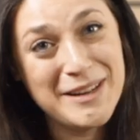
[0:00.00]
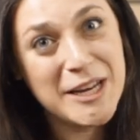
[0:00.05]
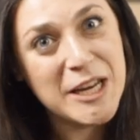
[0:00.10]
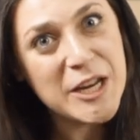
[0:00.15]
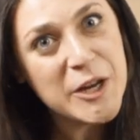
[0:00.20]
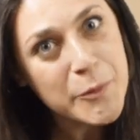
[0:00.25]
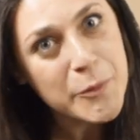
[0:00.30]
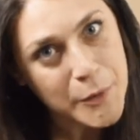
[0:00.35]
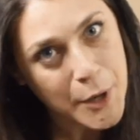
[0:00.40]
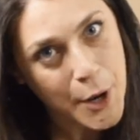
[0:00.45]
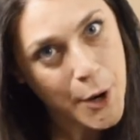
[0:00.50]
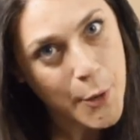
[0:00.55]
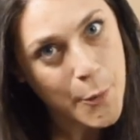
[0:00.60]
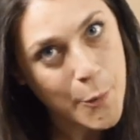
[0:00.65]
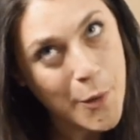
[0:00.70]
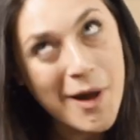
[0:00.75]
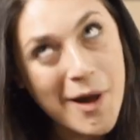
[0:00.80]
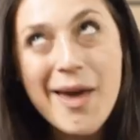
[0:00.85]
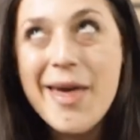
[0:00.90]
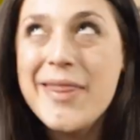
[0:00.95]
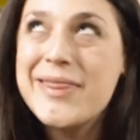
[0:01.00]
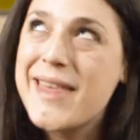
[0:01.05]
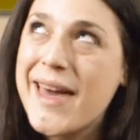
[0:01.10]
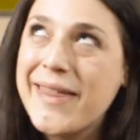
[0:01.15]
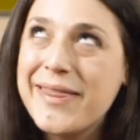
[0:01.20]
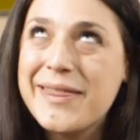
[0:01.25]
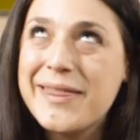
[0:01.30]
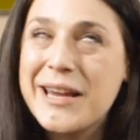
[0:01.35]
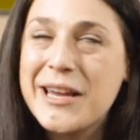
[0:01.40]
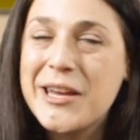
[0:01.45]
You know,
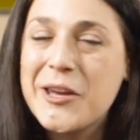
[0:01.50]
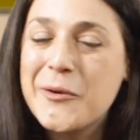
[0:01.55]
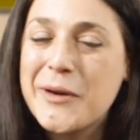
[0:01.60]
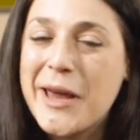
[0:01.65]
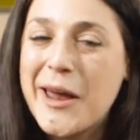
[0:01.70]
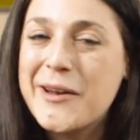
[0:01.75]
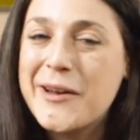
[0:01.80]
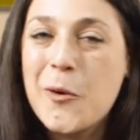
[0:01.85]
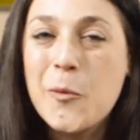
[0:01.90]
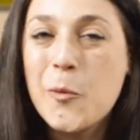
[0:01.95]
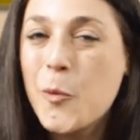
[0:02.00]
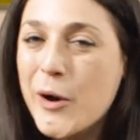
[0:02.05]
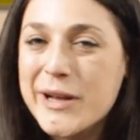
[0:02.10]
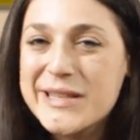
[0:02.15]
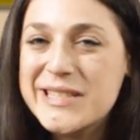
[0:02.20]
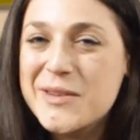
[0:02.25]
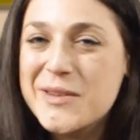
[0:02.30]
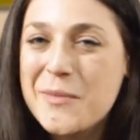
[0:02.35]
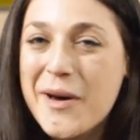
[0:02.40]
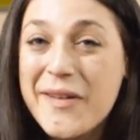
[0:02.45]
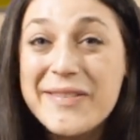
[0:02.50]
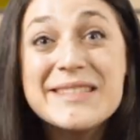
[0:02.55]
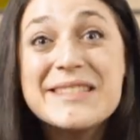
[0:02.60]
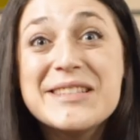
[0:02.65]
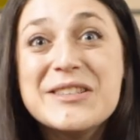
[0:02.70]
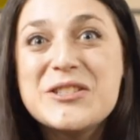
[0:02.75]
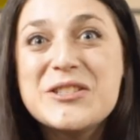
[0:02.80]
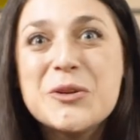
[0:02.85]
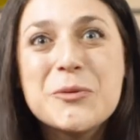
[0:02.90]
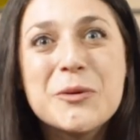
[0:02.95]
that thing you get once a month
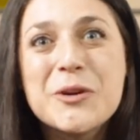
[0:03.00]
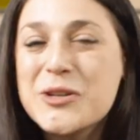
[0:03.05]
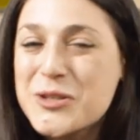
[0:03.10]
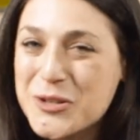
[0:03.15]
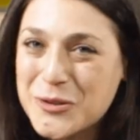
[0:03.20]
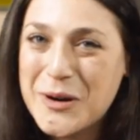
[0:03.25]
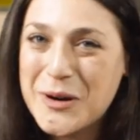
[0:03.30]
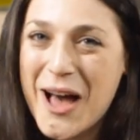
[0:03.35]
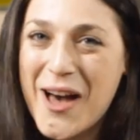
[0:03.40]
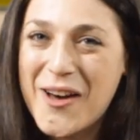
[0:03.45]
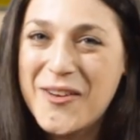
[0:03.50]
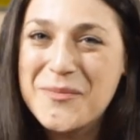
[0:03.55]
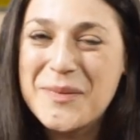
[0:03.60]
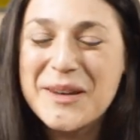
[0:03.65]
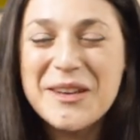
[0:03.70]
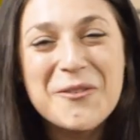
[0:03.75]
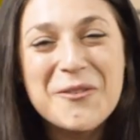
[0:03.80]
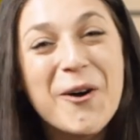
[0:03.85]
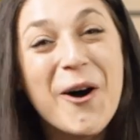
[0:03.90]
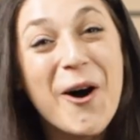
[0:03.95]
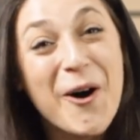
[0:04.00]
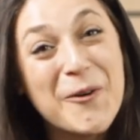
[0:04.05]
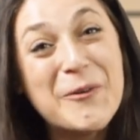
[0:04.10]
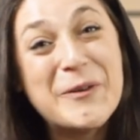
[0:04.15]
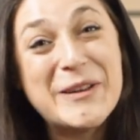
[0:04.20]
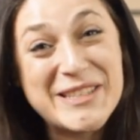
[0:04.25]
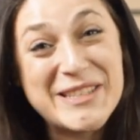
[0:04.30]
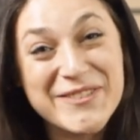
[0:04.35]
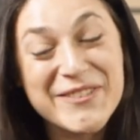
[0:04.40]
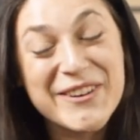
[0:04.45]
since you were 12, but you
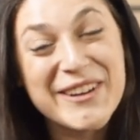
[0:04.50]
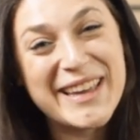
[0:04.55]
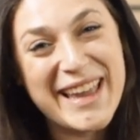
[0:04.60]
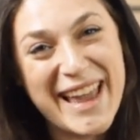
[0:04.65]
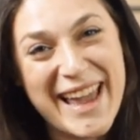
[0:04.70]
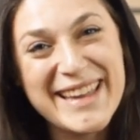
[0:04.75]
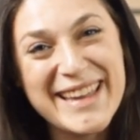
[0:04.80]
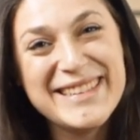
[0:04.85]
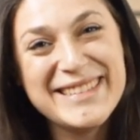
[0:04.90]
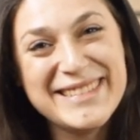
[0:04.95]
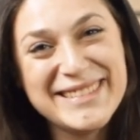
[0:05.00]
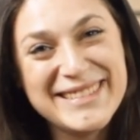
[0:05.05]
always forget.